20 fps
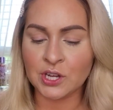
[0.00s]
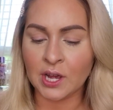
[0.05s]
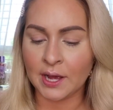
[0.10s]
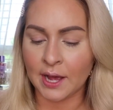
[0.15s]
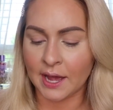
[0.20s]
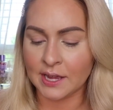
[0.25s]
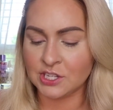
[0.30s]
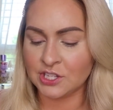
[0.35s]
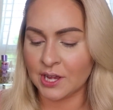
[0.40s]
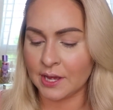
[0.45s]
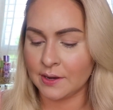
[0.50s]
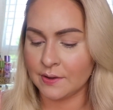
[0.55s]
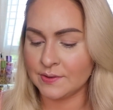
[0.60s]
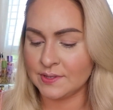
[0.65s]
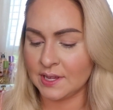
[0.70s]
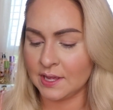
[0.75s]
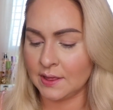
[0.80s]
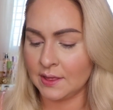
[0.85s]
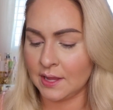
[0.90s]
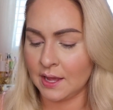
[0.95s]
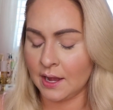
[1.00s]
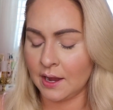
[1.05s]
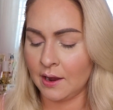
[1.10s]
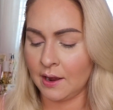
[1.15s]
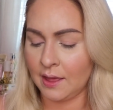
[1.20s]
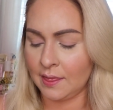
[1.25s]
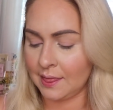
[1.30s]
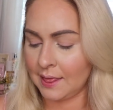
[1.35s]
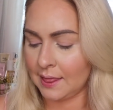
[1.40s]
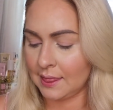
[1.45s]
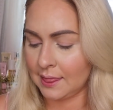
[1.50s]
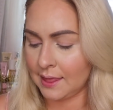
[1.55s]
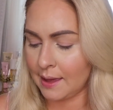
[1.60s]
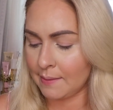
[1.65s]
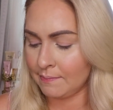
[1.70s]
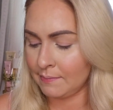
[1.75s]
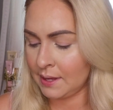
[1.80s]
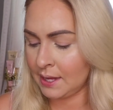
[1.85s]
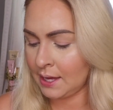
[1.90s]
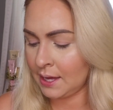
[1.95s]
Shock eyeshadows in there, and
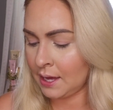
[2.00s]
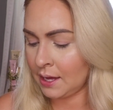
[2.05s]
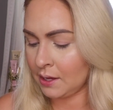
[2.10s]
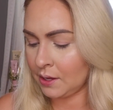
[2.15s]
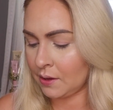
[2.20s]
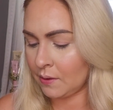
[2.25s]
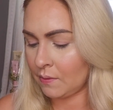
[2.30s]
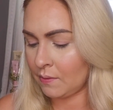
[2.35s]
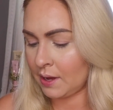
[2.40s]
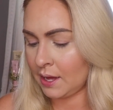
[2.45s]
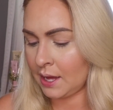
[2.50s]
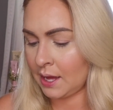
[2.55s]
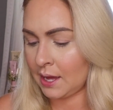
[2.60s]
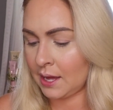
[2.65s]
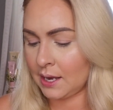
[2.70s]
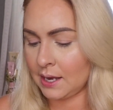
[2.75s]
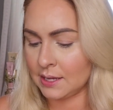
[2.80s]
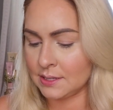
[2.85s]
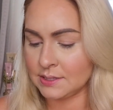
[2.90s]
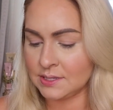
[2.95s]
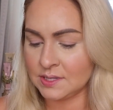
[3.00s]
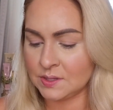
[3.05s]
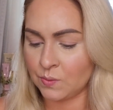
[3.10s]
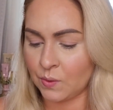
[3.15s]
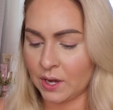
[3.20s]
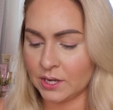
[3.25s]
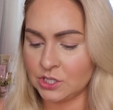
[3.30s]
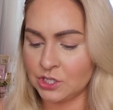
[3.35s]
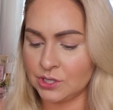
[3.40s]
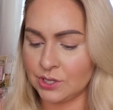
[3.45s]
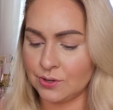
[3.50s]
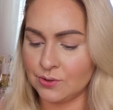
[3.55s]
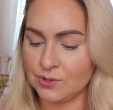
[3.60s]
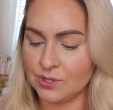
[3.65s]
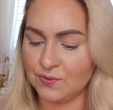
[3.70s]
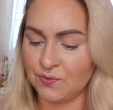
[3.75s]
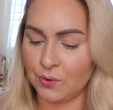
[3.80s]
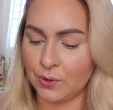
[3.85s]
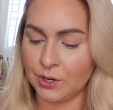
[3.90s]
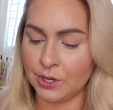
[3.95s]
let me go ahead and swatch
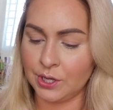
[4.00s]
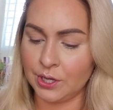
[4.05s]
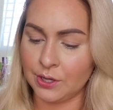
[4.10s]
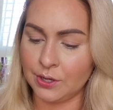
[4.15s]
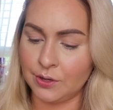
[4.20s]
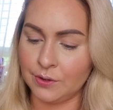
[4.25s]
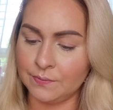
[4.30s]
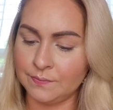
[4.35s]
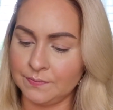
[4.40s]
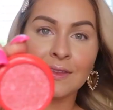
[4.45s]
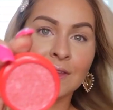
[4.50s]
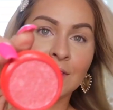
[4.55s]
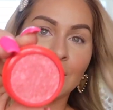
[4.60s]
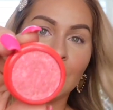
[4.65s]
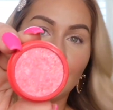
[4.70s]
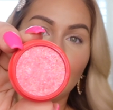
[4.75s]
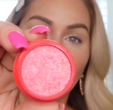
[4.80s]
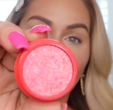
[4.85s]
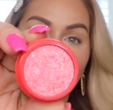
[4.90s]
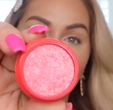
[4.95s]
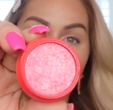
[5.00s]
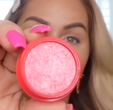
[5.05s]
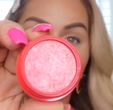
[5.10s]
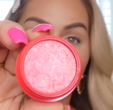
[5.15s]
those for you. All right,